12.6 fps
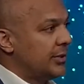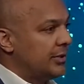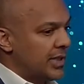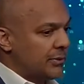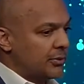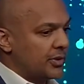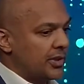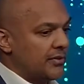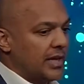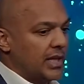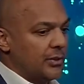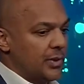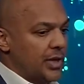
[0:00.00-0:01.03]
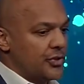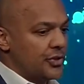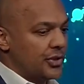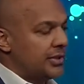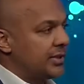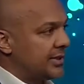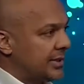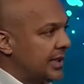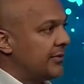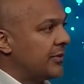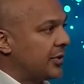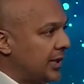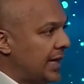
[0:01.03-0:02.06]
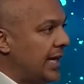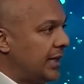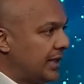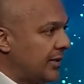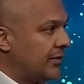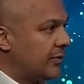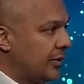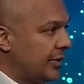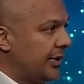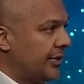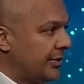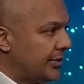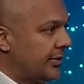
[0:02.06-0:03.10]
a temporary evaluation to see if they're a candidate for this.